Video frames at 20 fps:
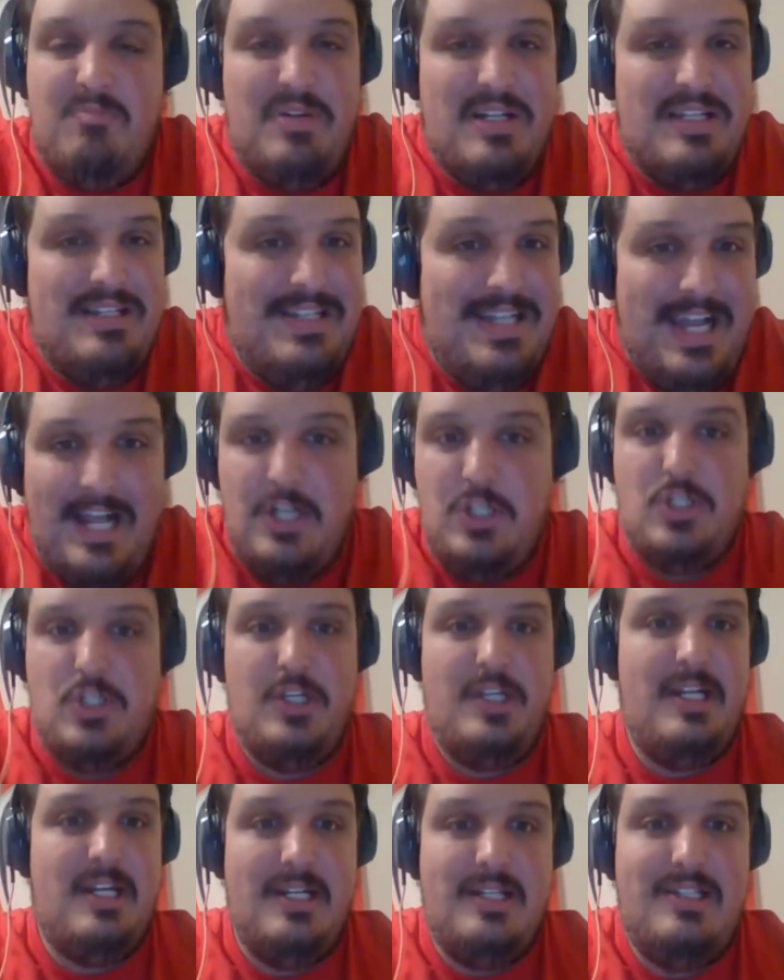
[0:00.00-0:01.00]

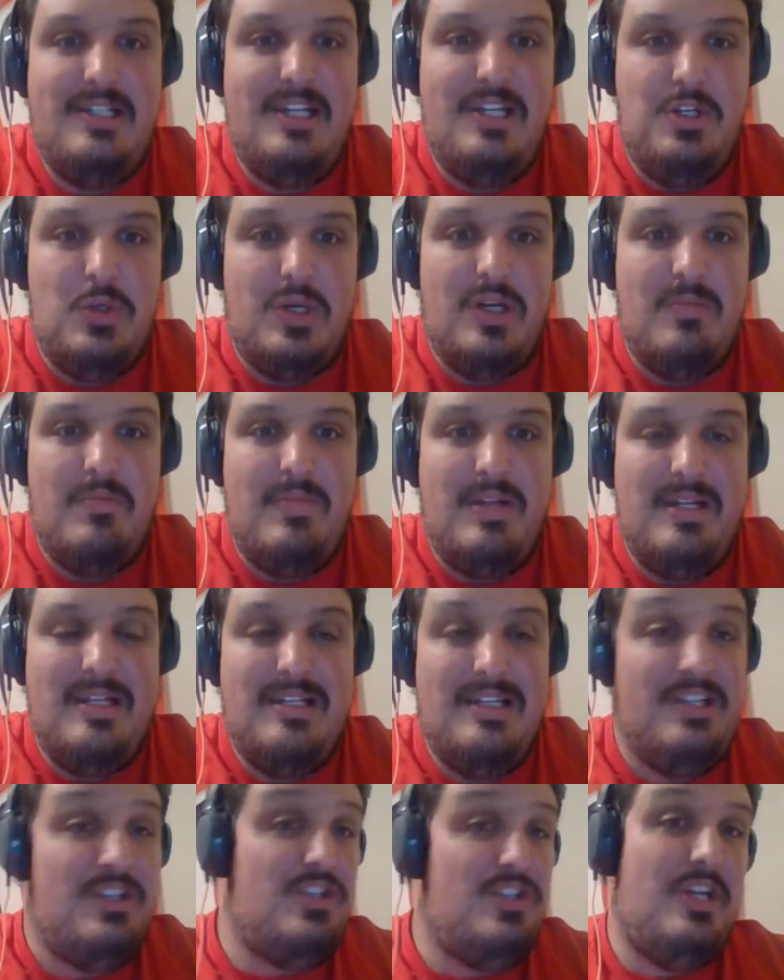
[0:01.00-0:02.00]
Potentially, you're going to see Jordan
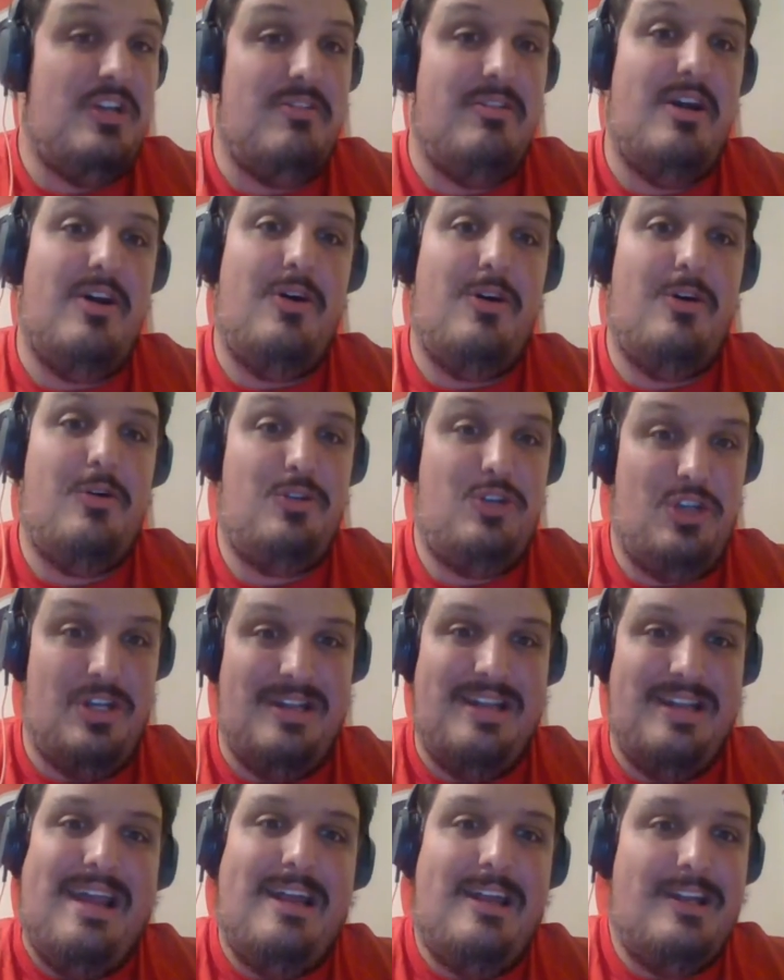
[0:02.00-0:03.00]
Binnington, so you know
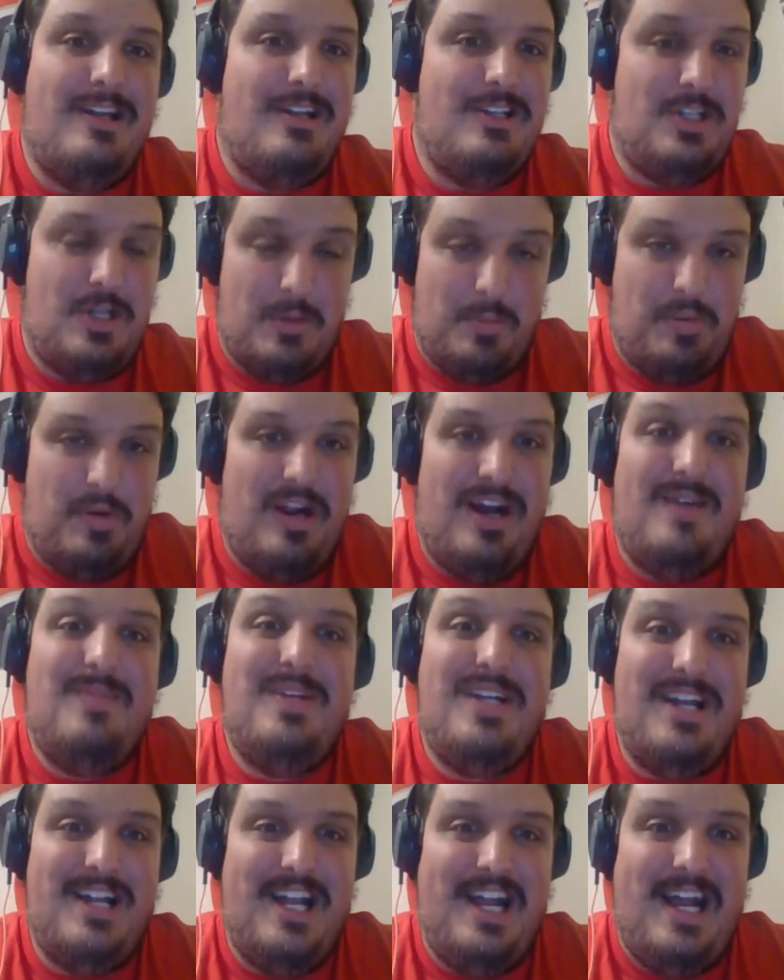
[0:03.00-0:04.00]
shenanigans are
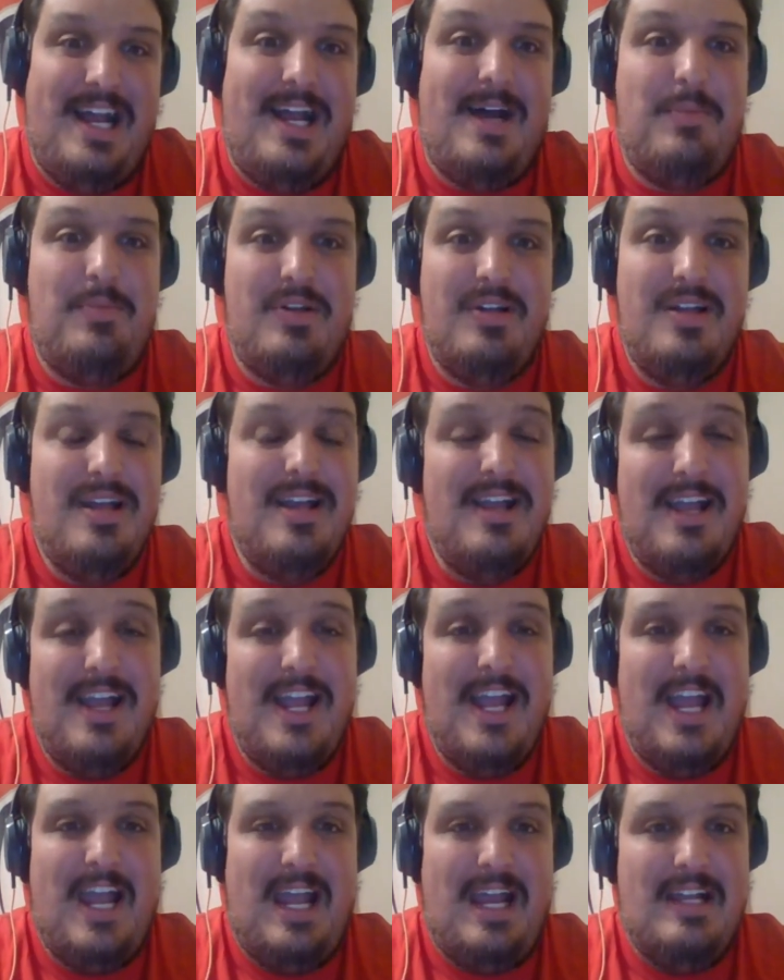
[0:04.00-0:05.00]
probably going to happen
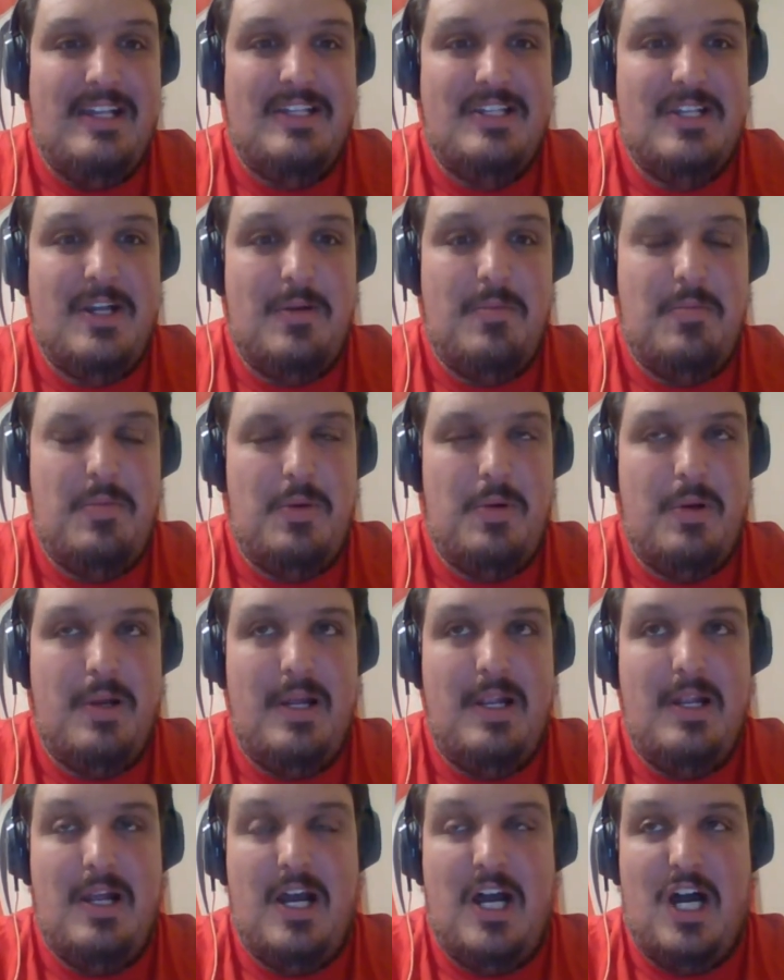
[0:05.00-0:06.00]
at some
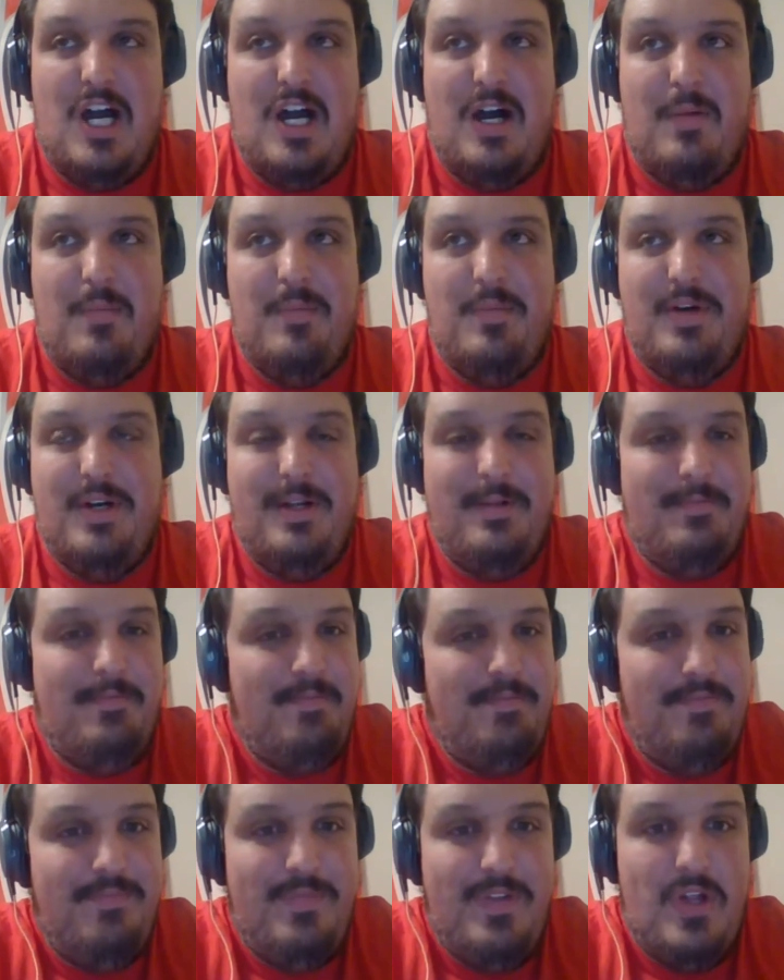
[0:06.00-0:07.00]
point. Um, but
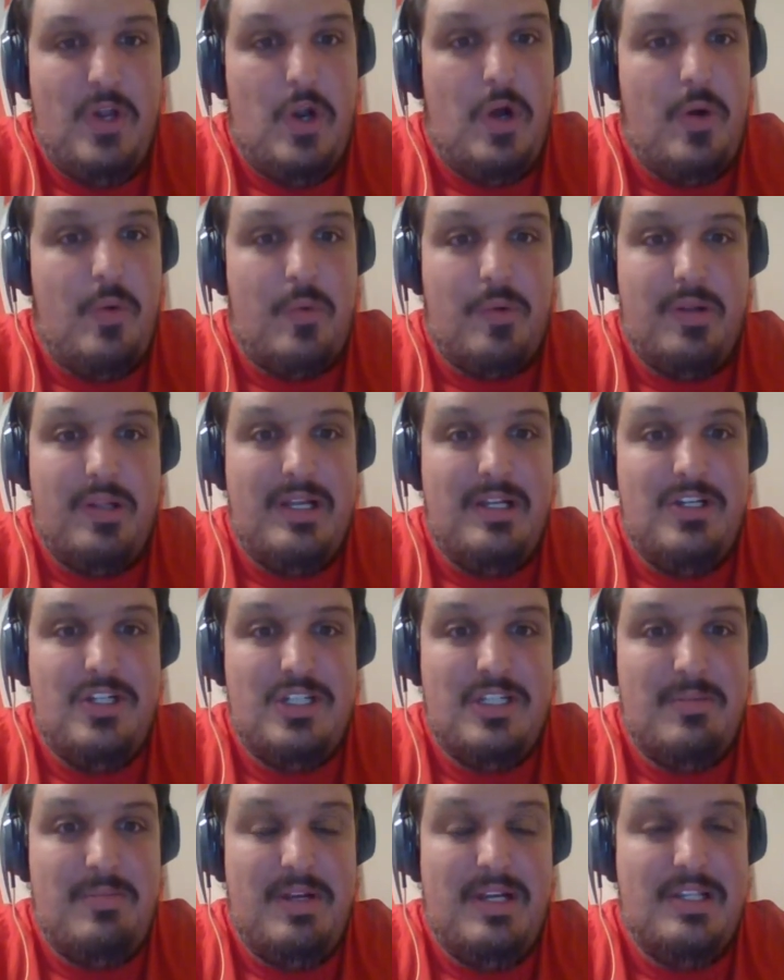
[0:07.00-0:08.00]
it all really
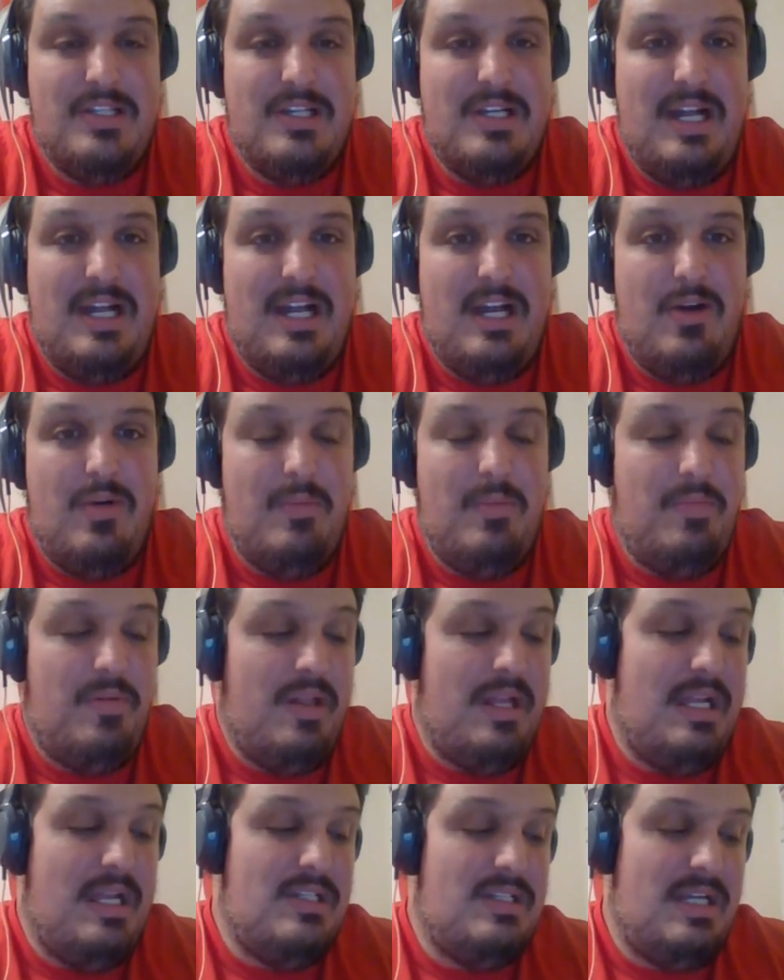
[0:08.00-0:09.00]
just depends on how it
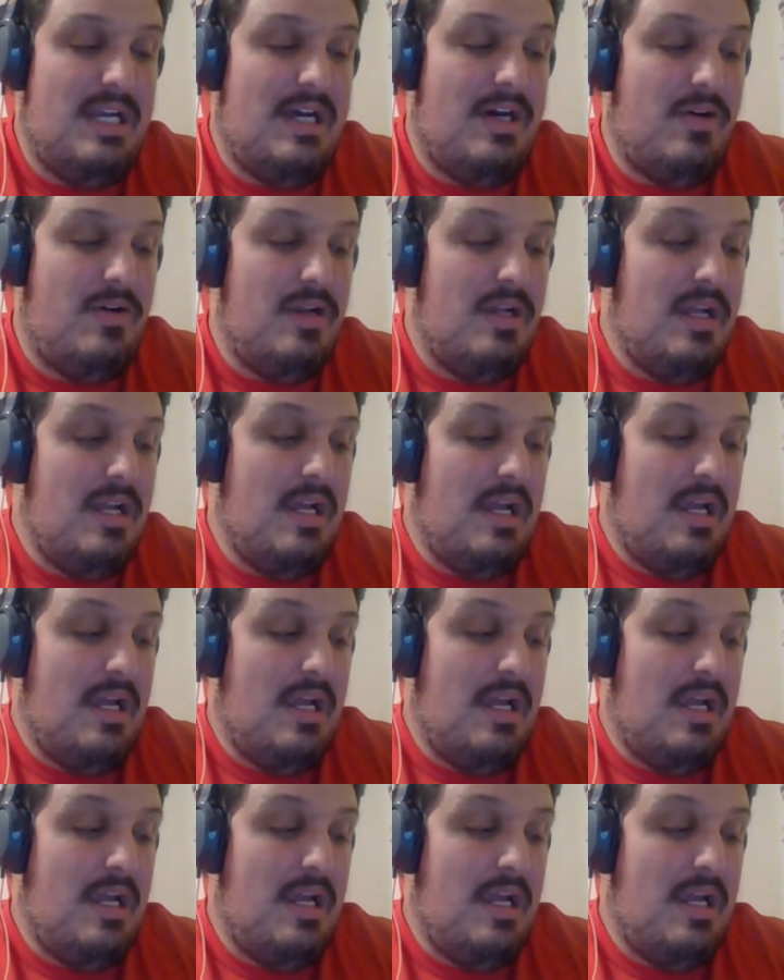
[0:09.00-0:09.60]
plays out.